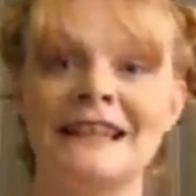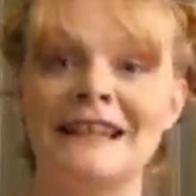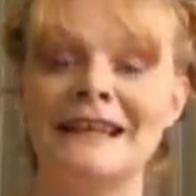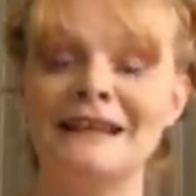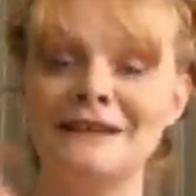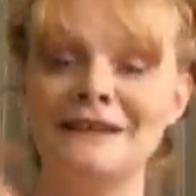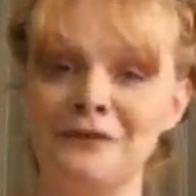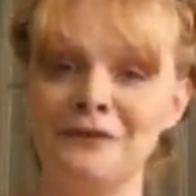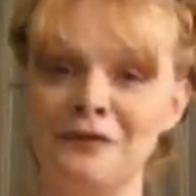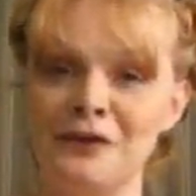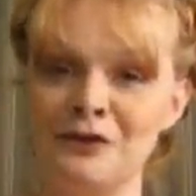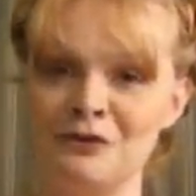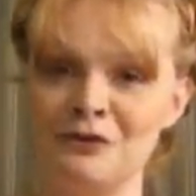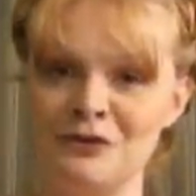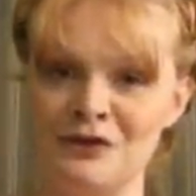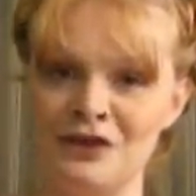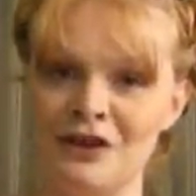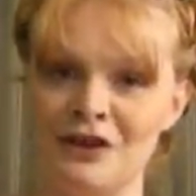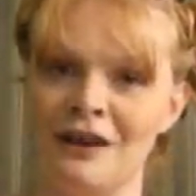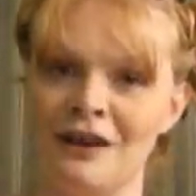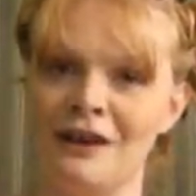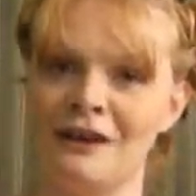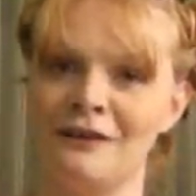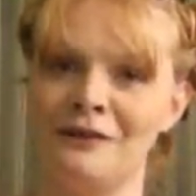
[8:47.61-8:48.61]
In the
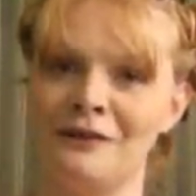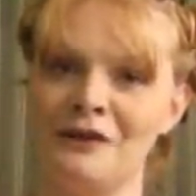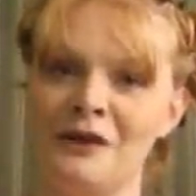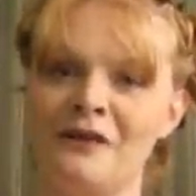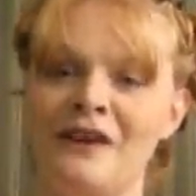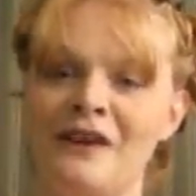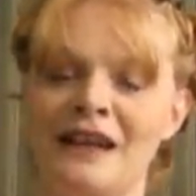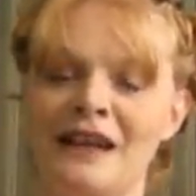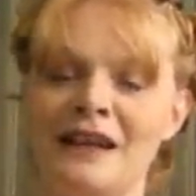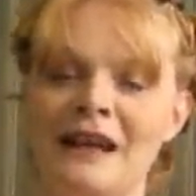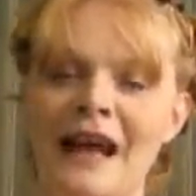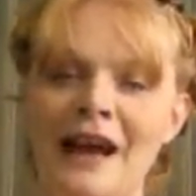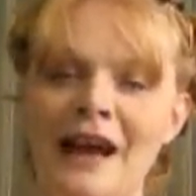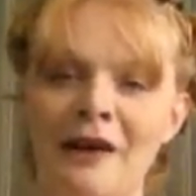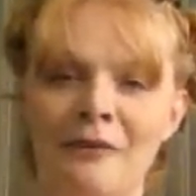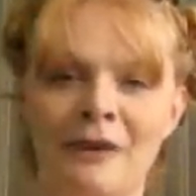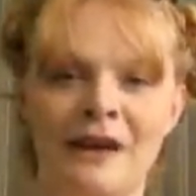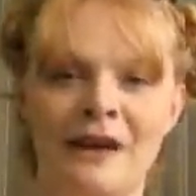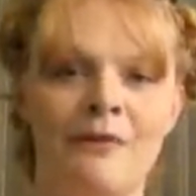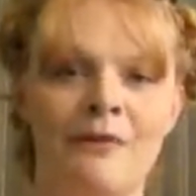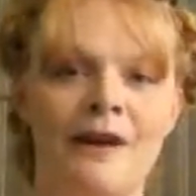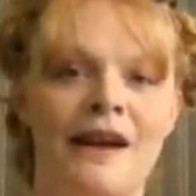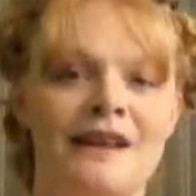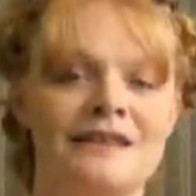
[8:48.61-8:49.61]
future, if you have any hair
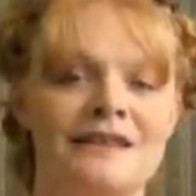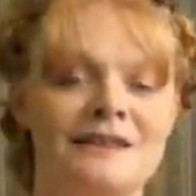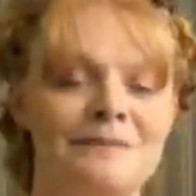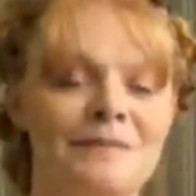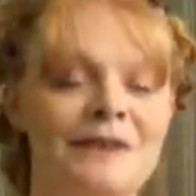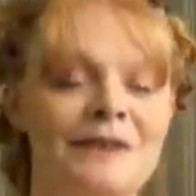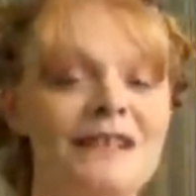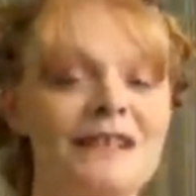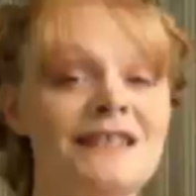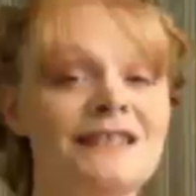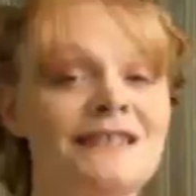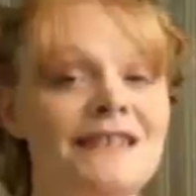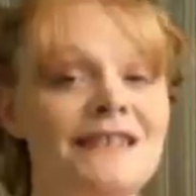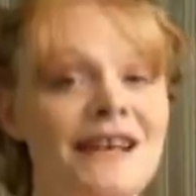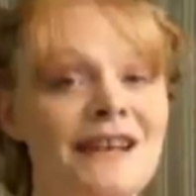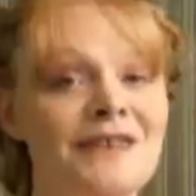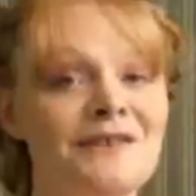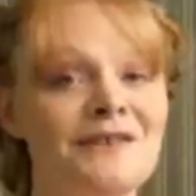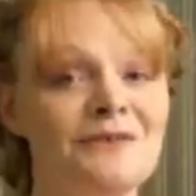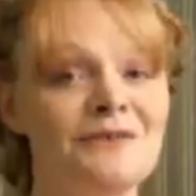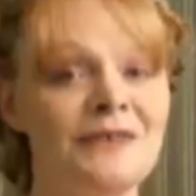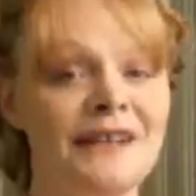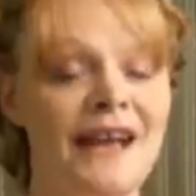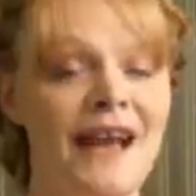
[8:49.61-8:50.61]
requests, please take
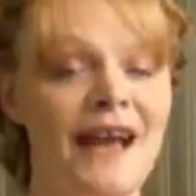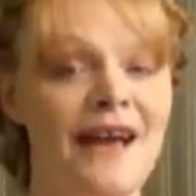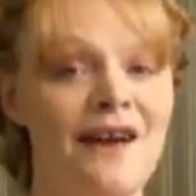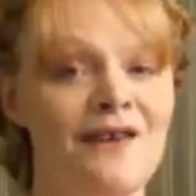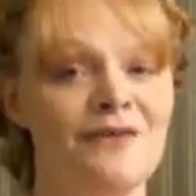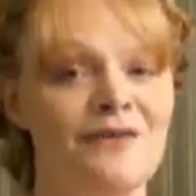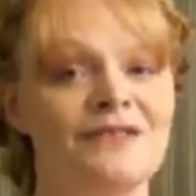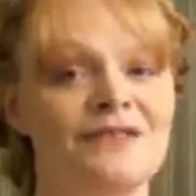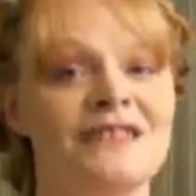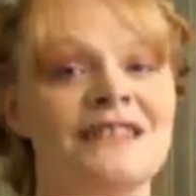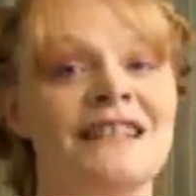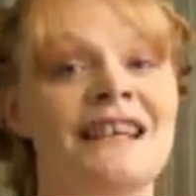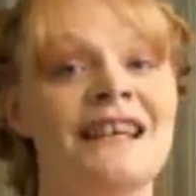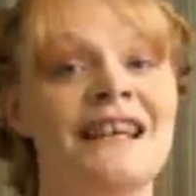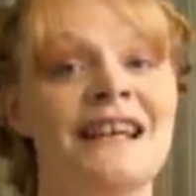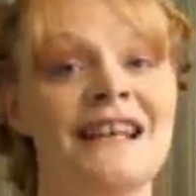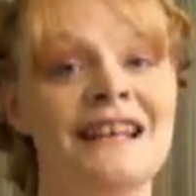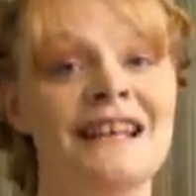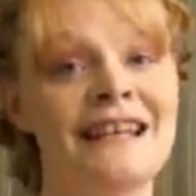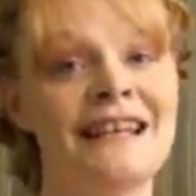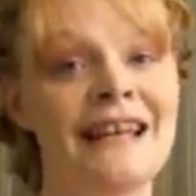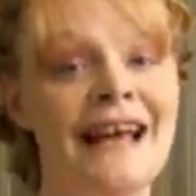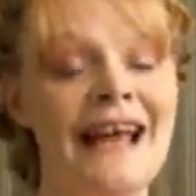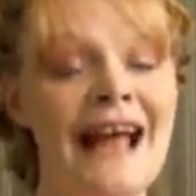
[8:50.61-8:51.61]
into account
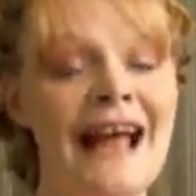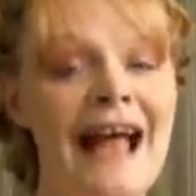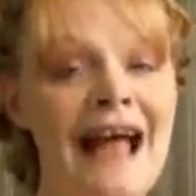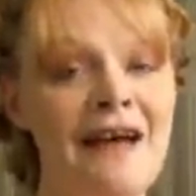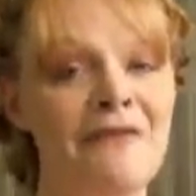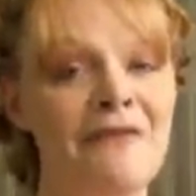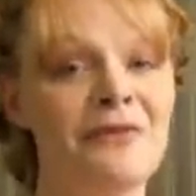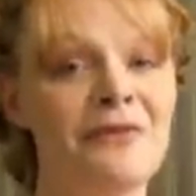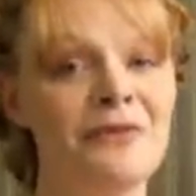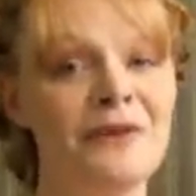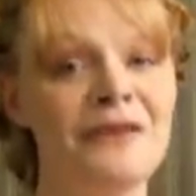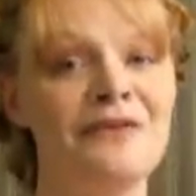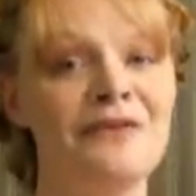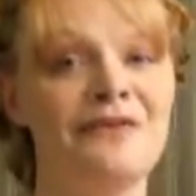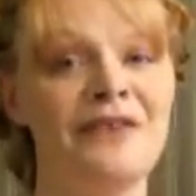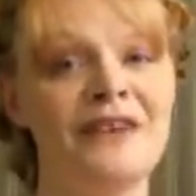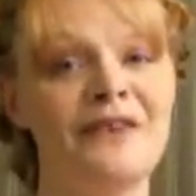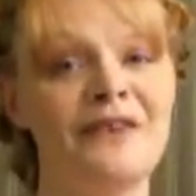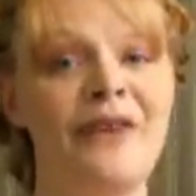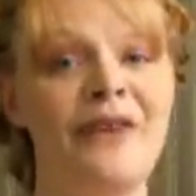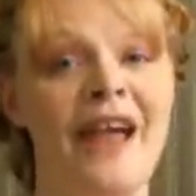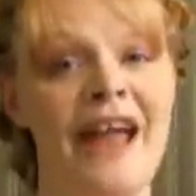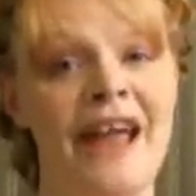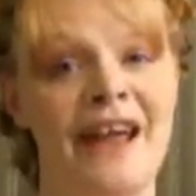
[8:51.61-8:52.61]
that I have 3
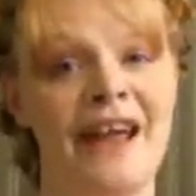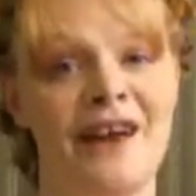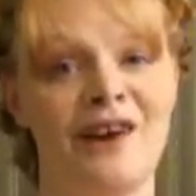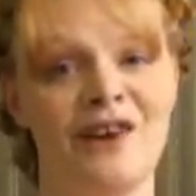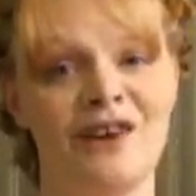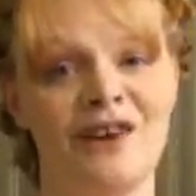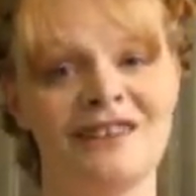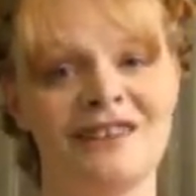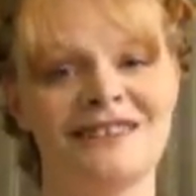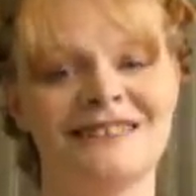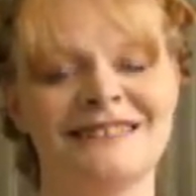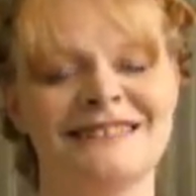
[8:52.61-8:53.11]
feet of hair.